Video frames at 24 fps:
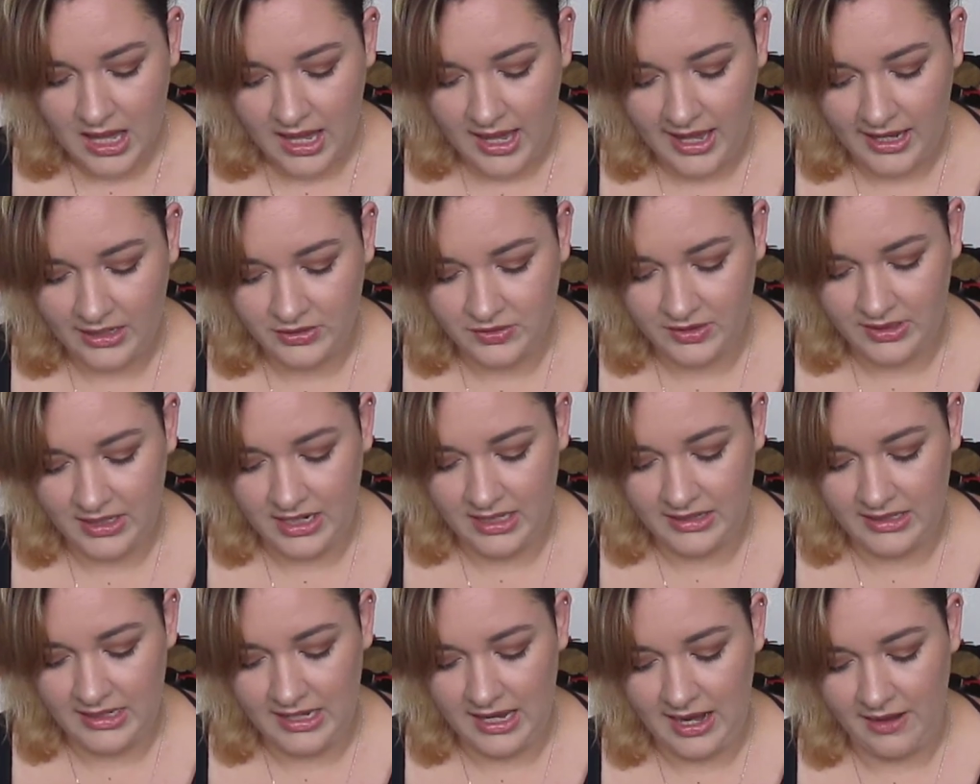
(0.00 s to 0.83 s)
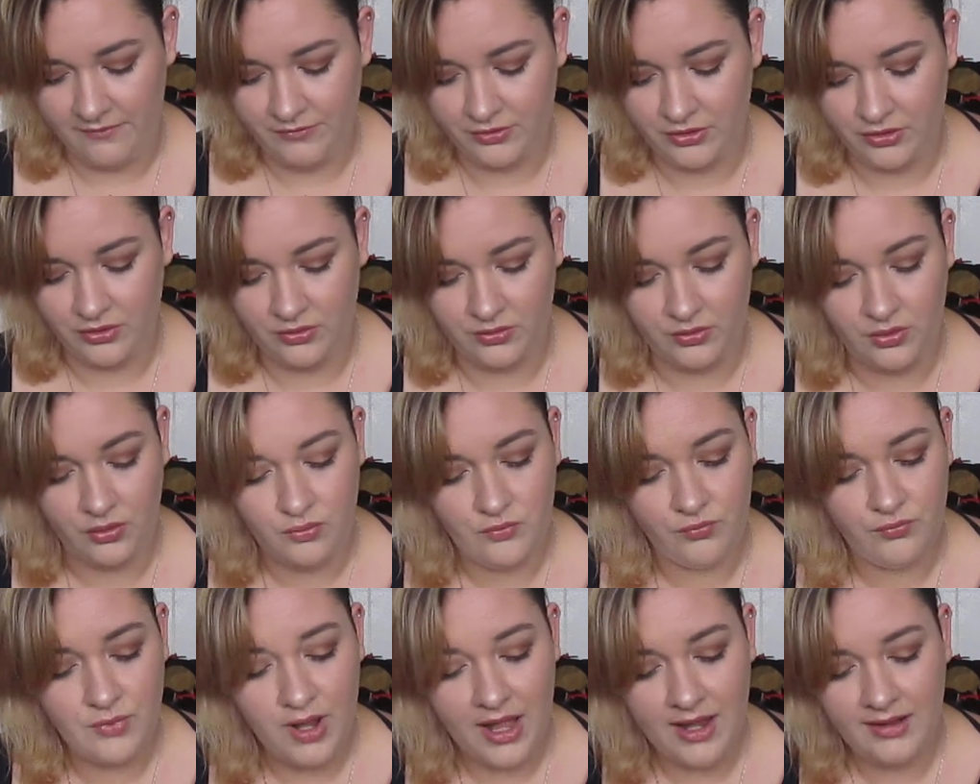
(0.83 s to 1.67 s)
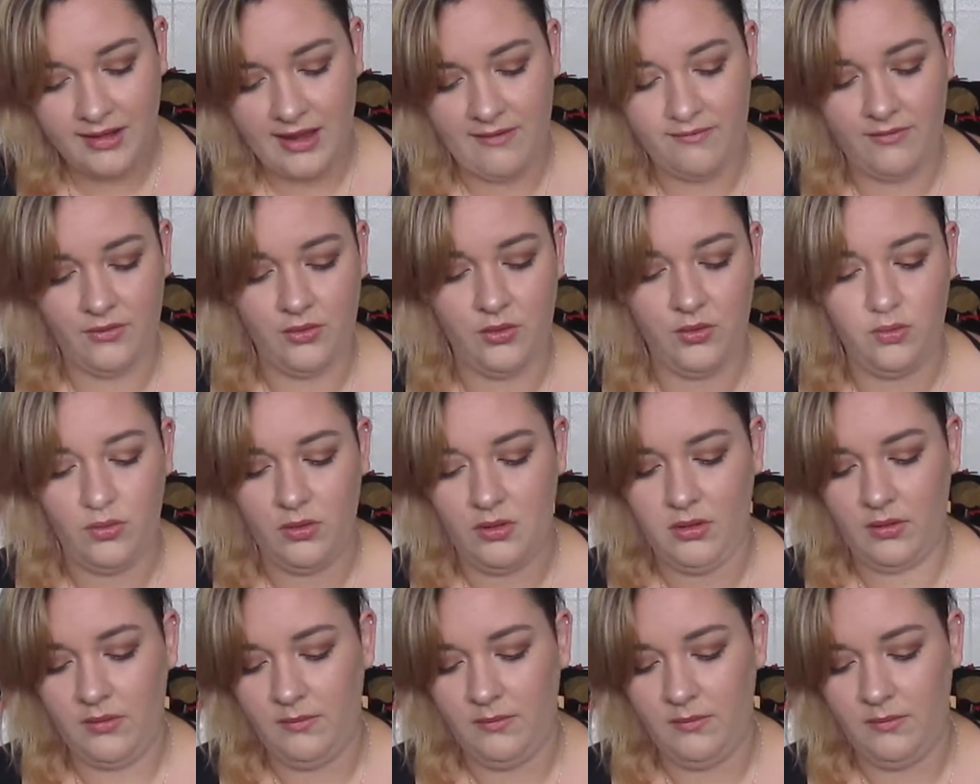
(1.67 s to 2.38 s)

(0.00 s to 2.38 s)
I actually got the Afternoon Rendezvous